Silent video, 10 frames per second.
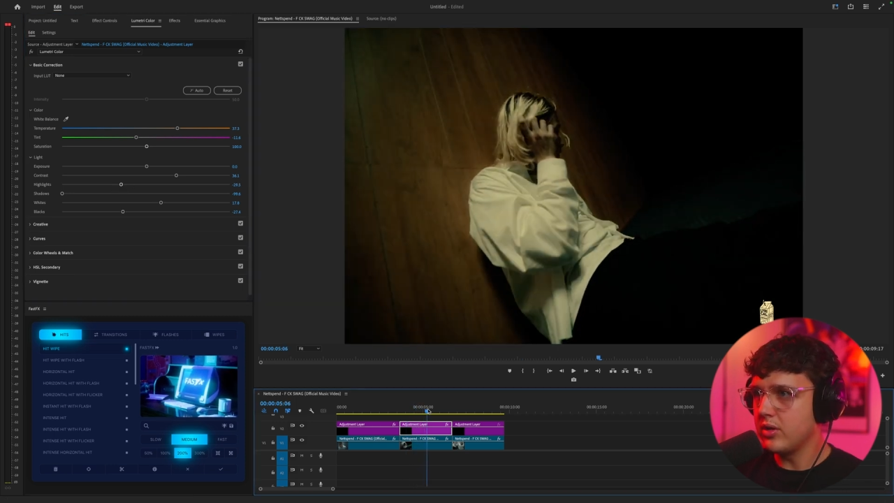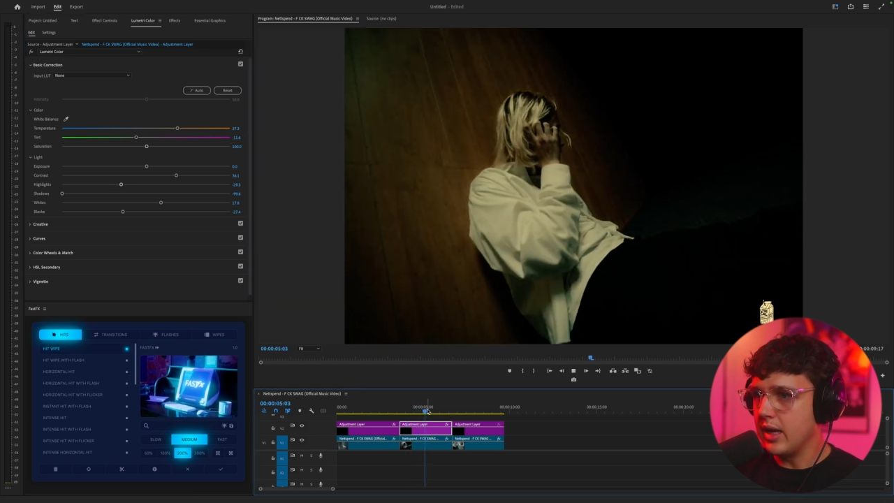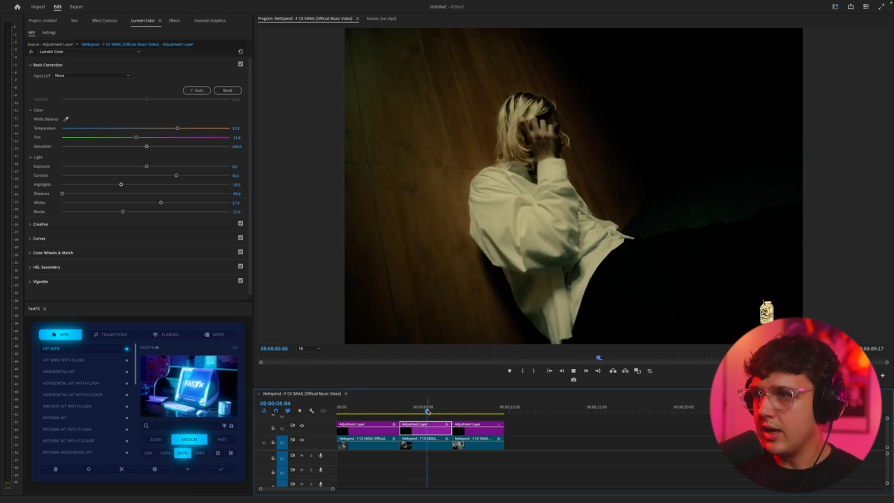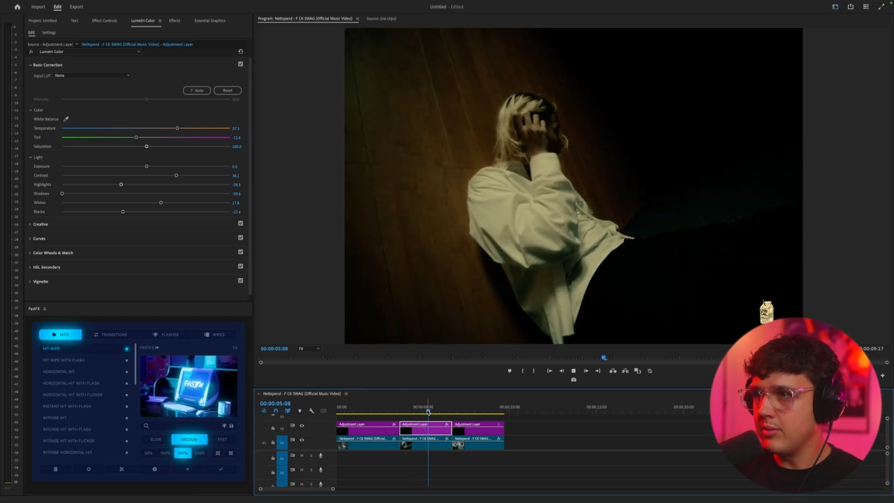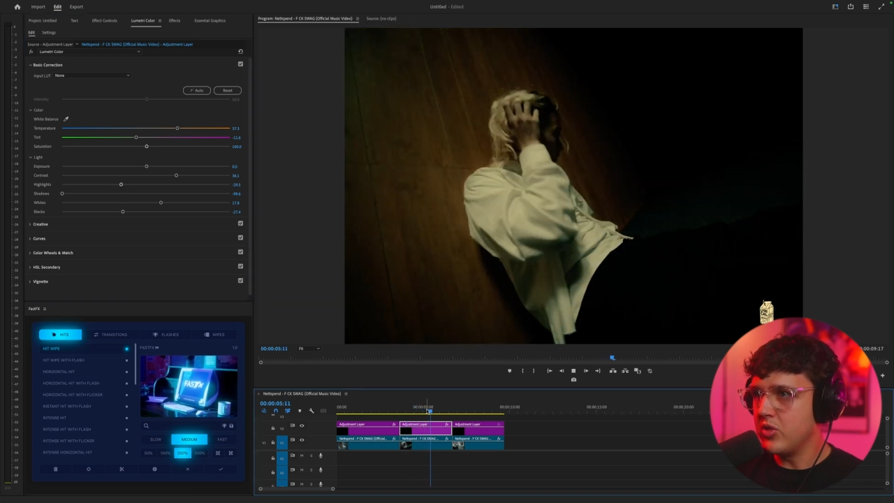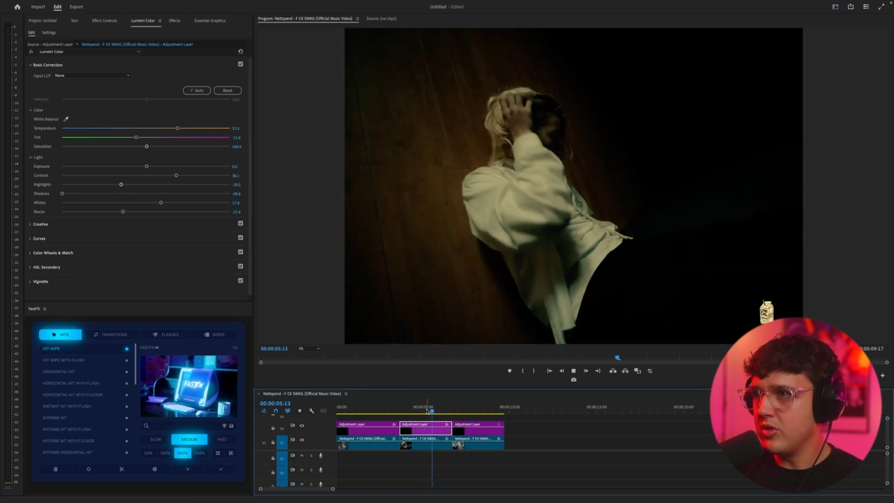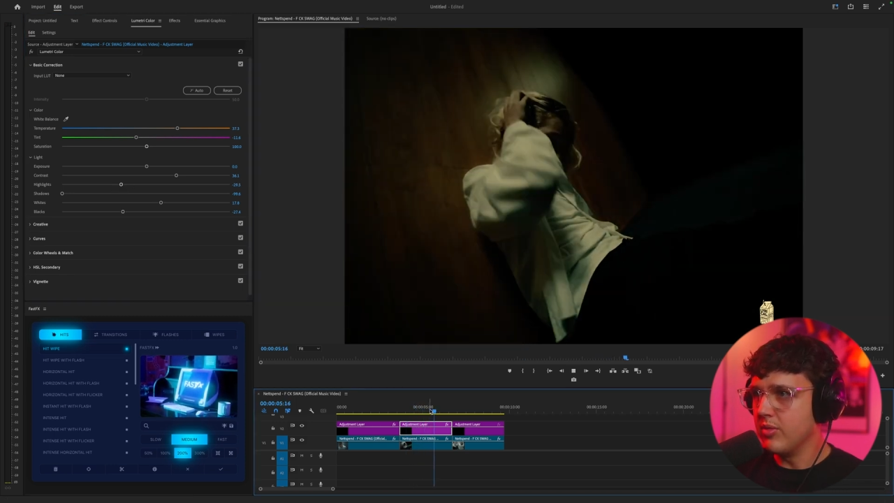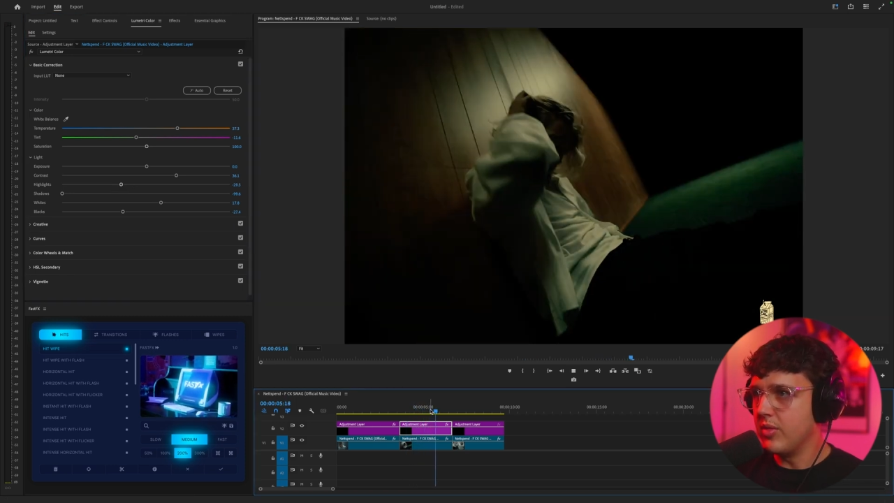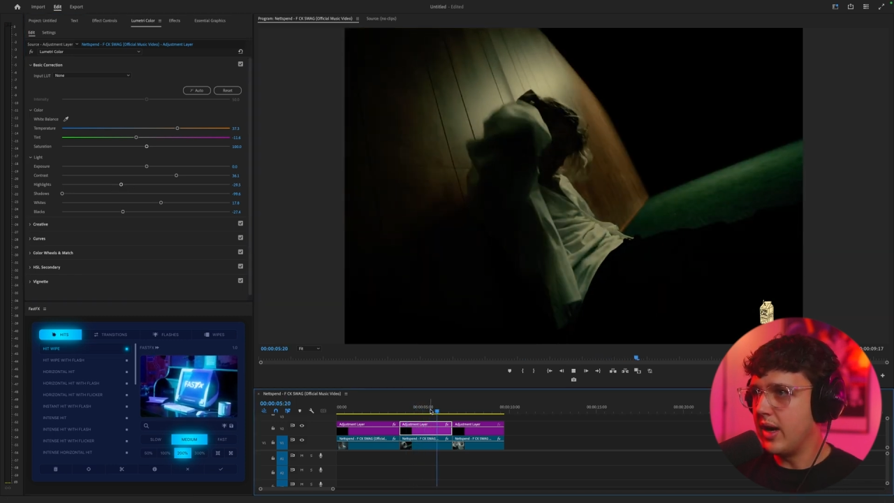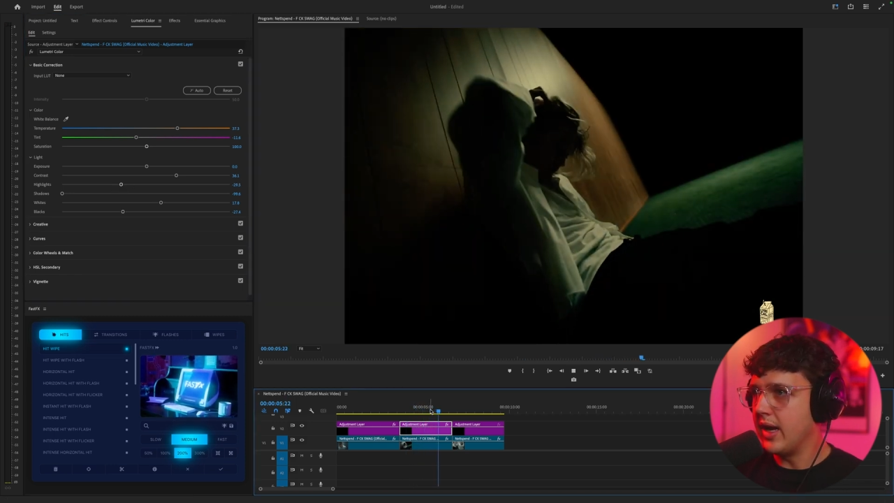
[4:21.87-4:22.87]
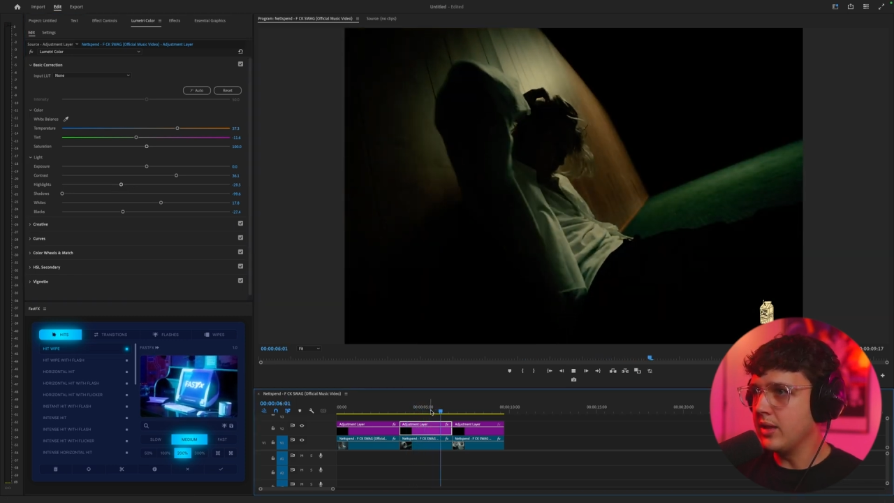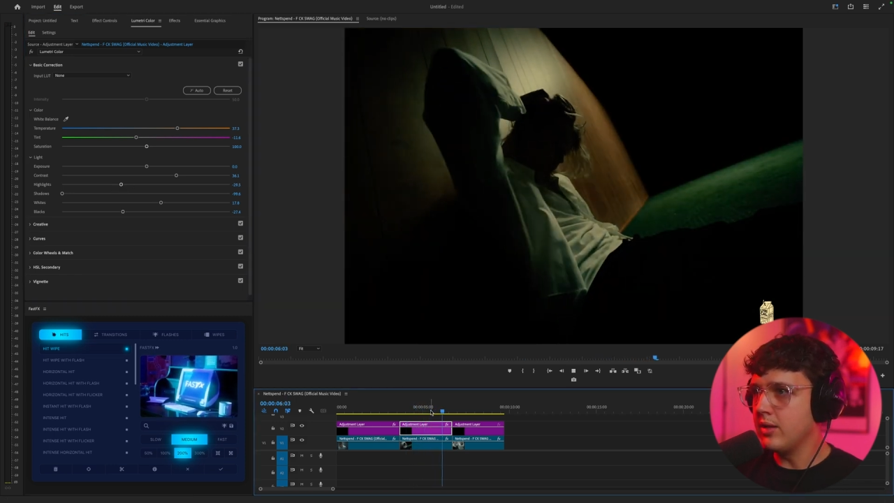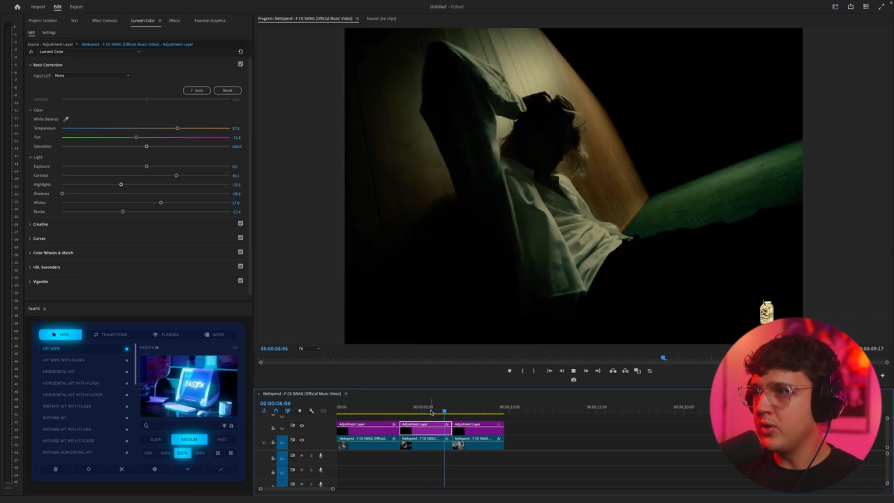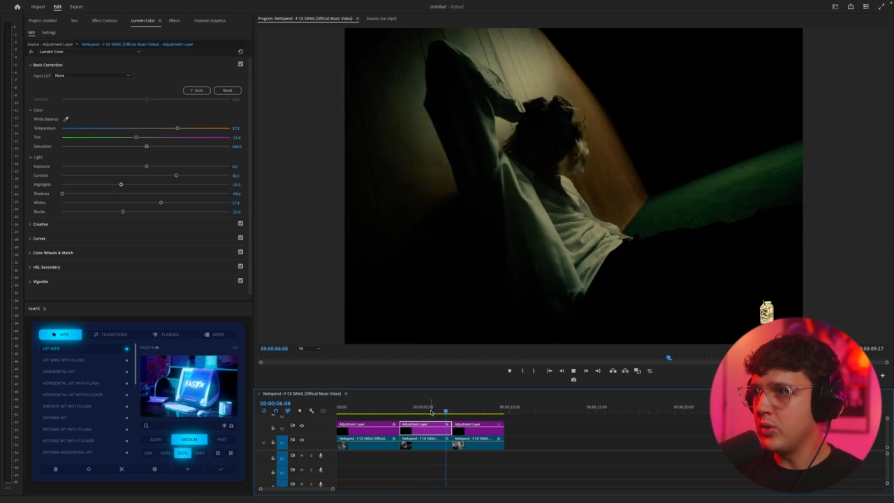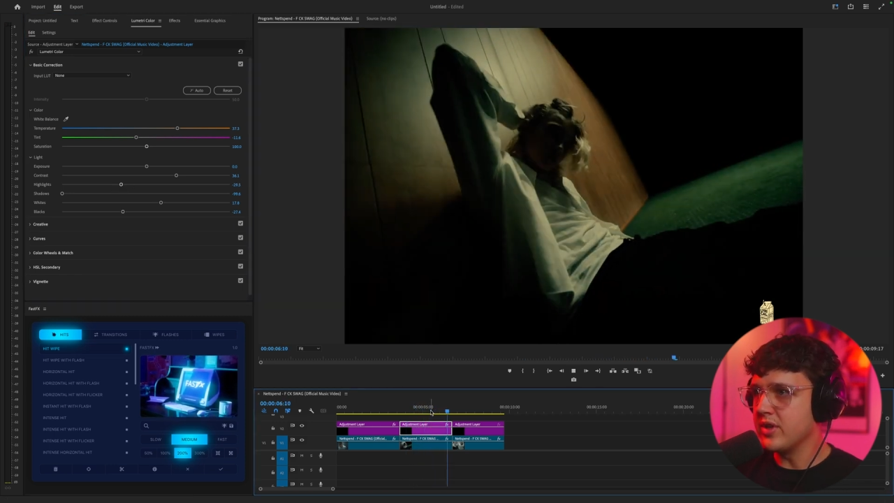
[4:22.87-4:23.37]
And boom, I
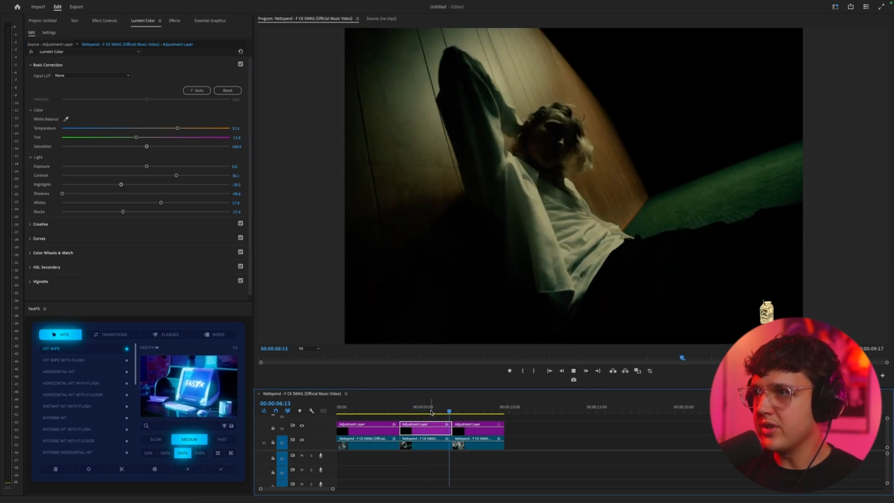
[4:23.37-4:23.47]
love the way